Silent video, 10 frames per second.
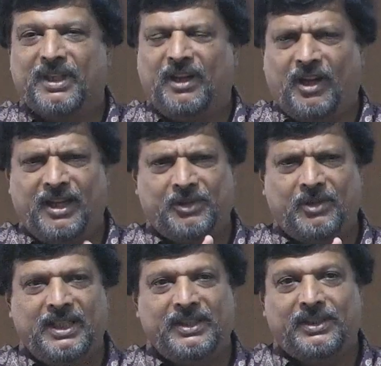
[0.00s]
lot of
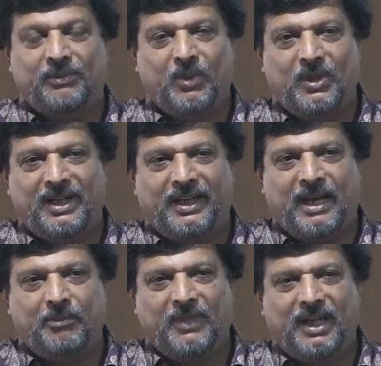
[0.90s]
students would
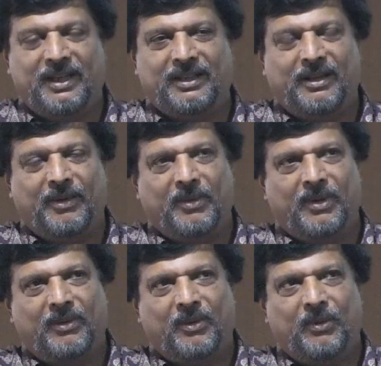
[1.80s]
come
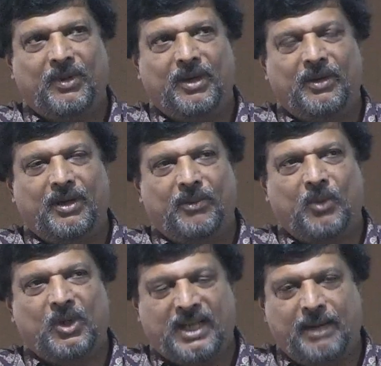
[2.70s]

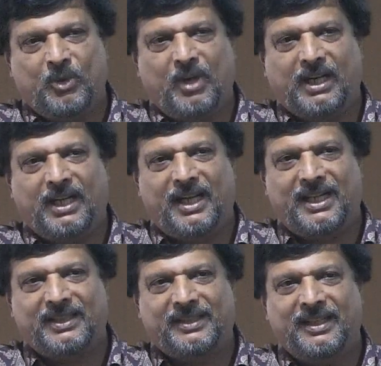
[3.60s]
to our
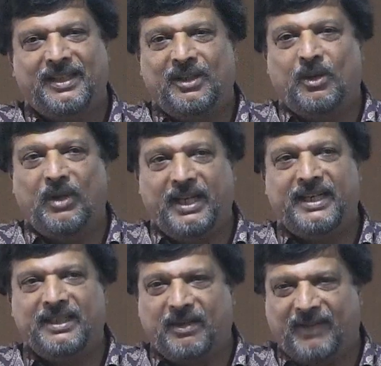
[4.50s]
class to
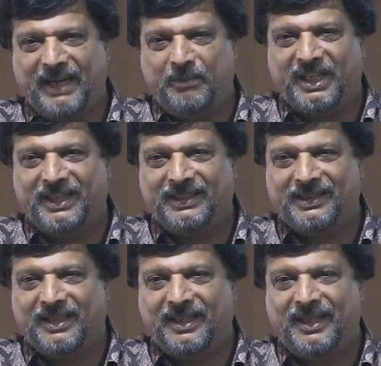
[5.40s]
learn grammar,
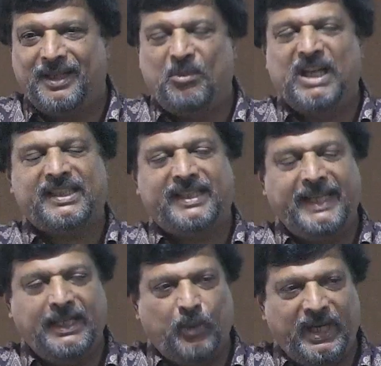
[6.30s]
but
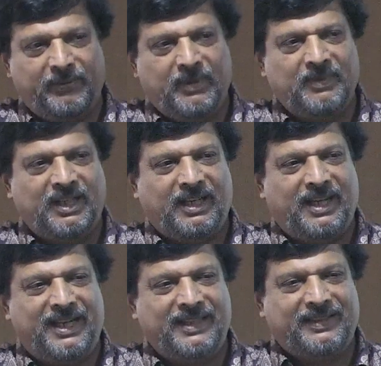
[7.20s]
stay away from the
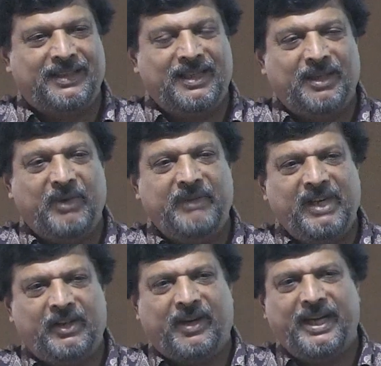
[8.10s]
class when
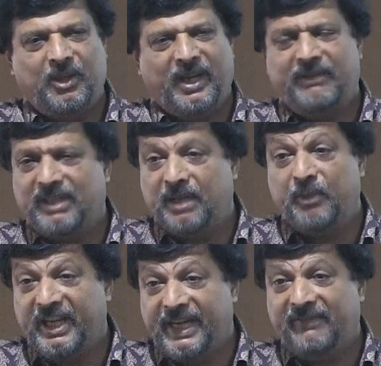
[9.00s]
we tried to have a
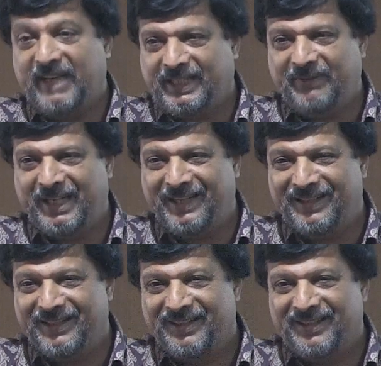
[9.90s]
communicative
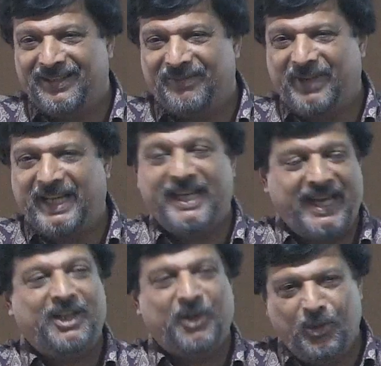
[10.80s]
activity where they
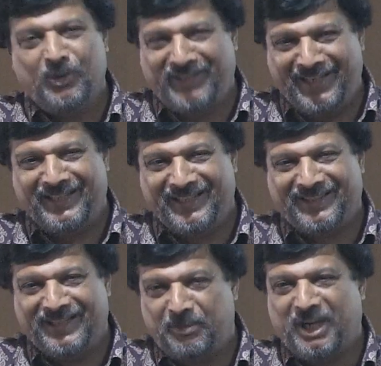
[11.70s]
had to use English
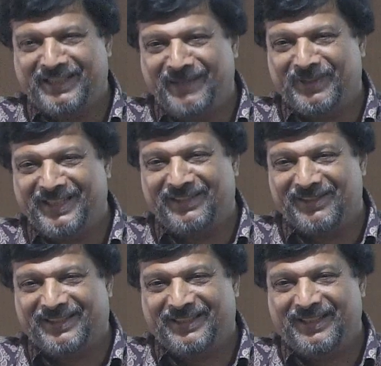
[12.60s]
among themselves.